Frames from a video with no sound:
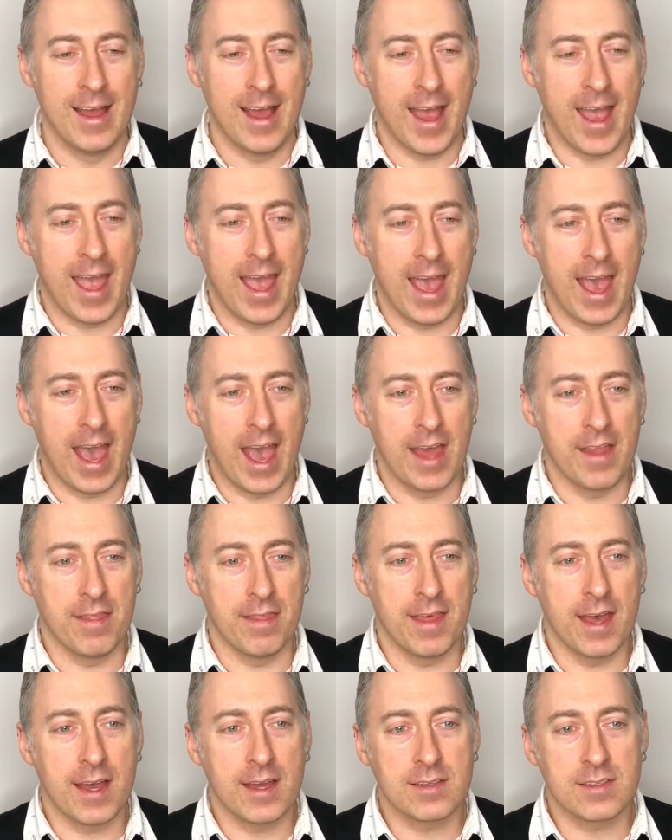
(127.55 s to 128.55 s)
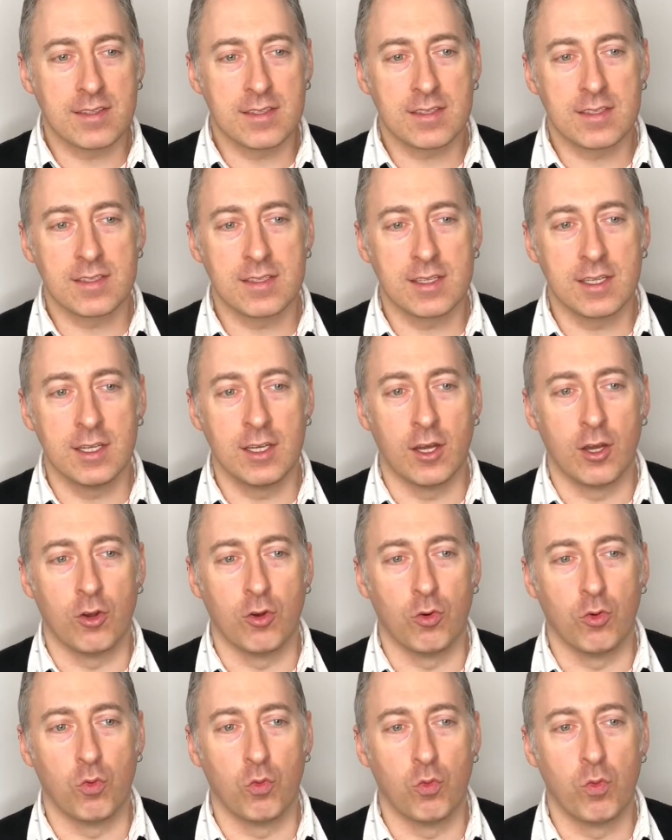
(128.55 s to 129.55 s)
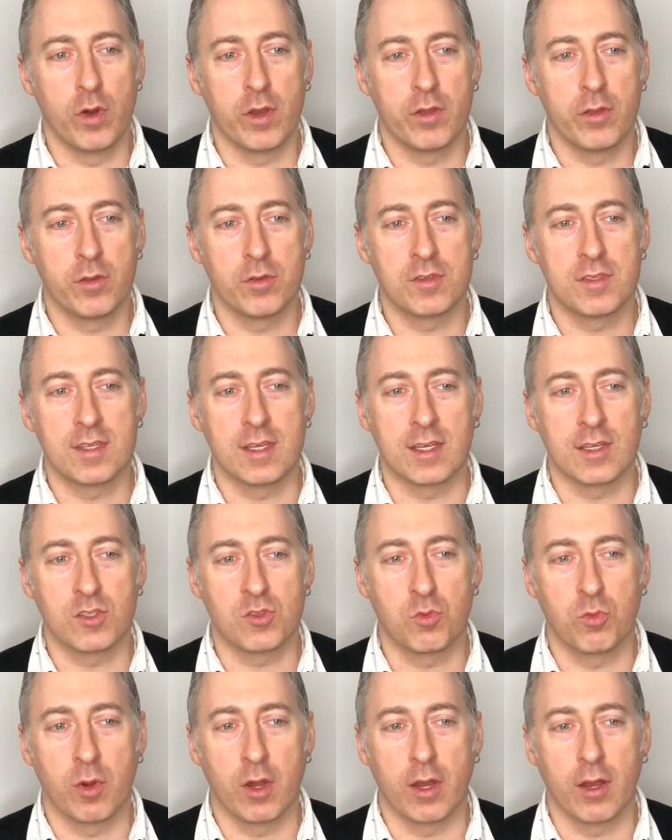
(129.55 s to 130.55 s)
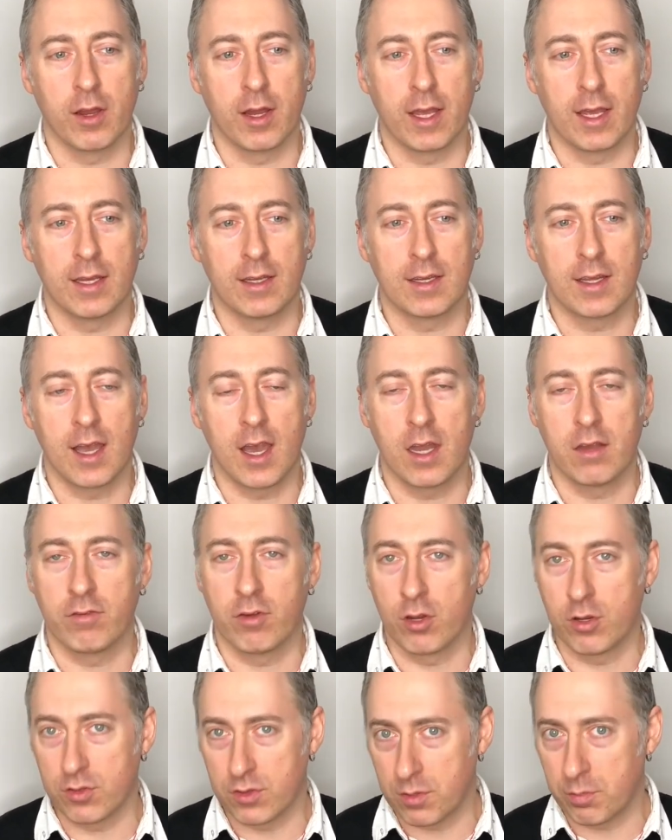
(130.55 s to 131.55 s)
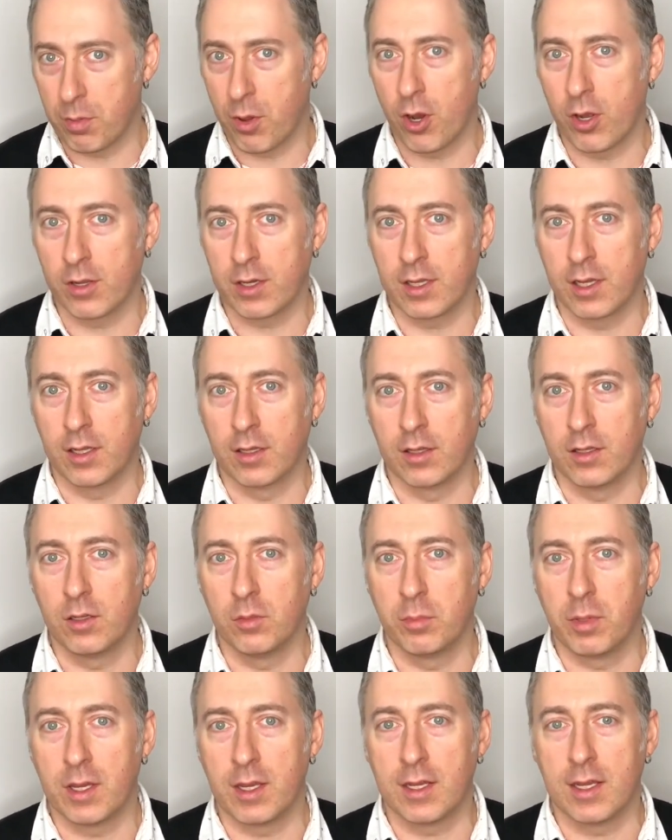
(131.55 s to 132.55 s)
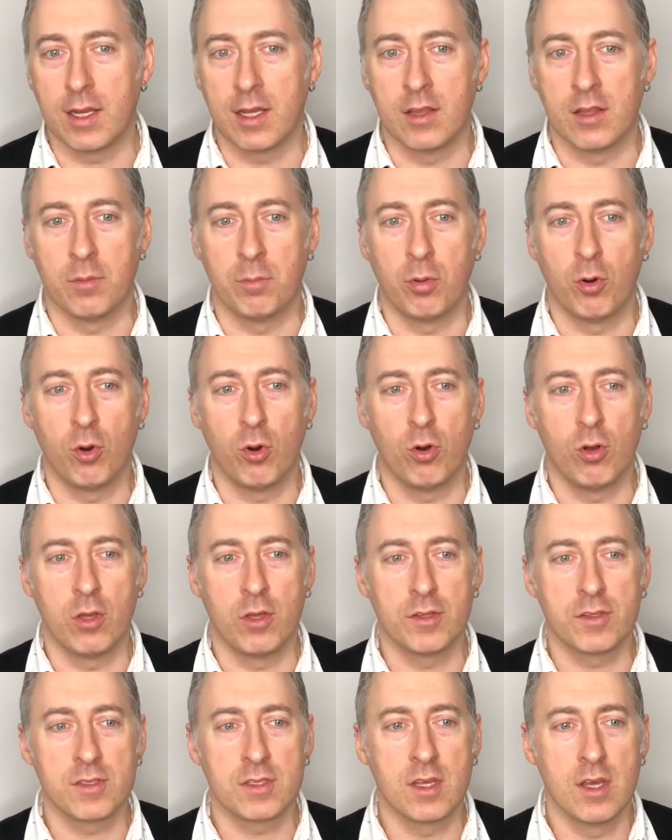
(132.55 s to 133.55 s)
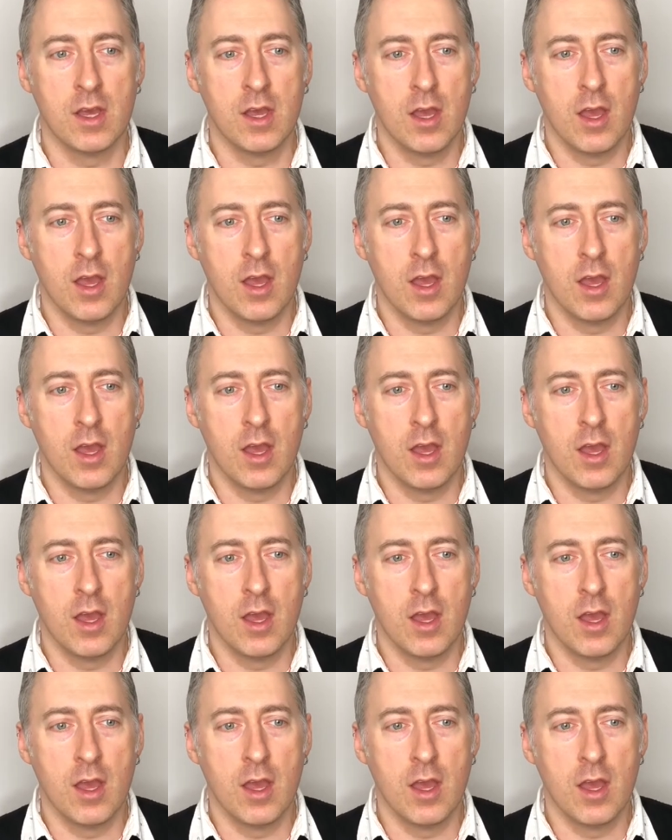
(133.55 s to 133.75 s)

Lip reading: and that's, you know, one of those things where it kind of hurt the party a little bit in the polls